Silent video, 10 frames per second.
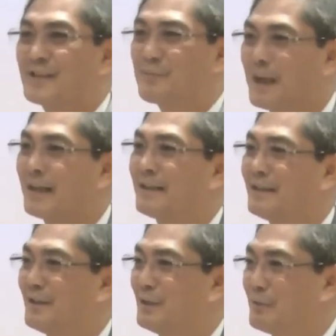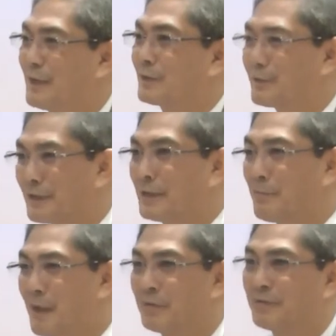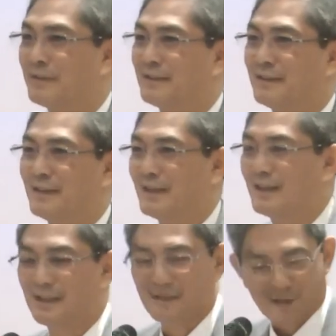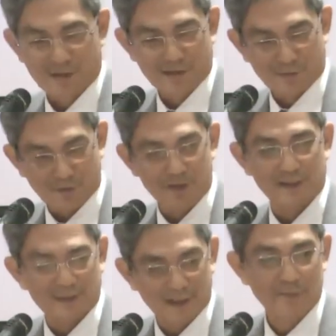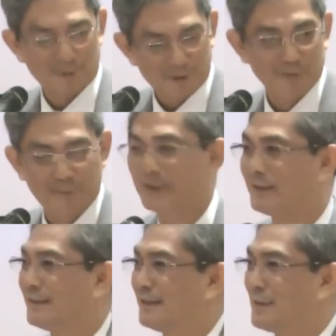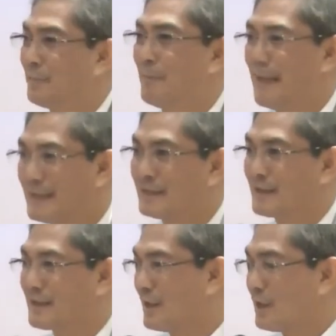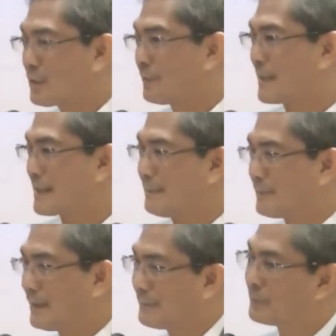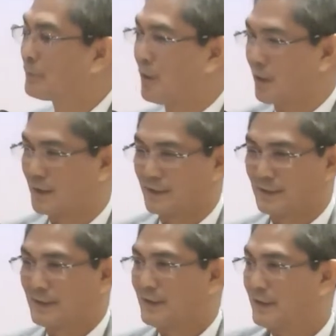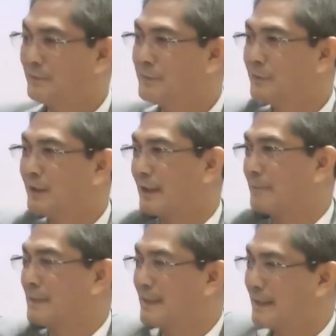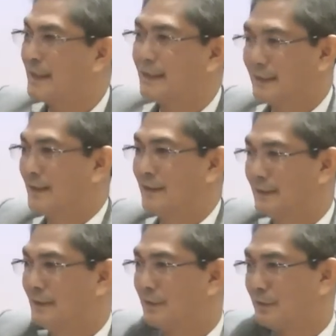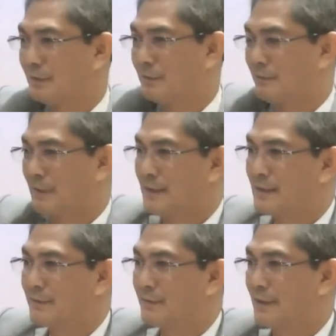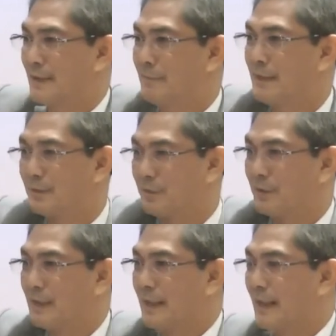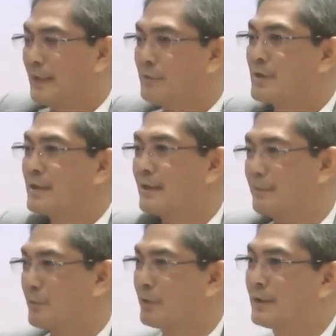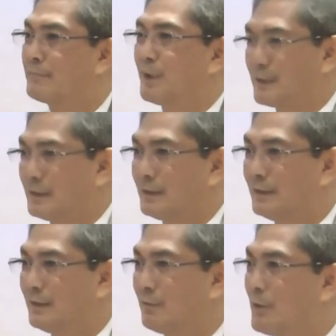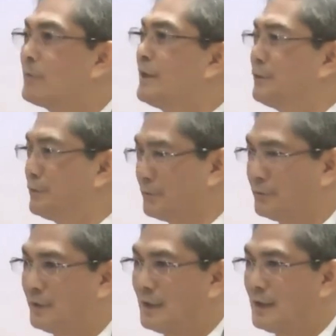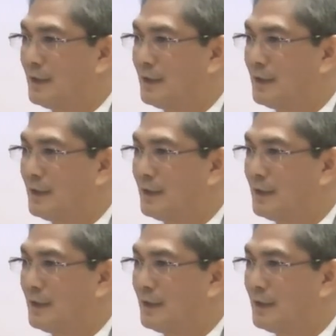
That is what we are talking about, socially responsible managers. So for example, if you walk at Berjaya, what is road? Imbi Road, and you see a broken bottle, what will you do?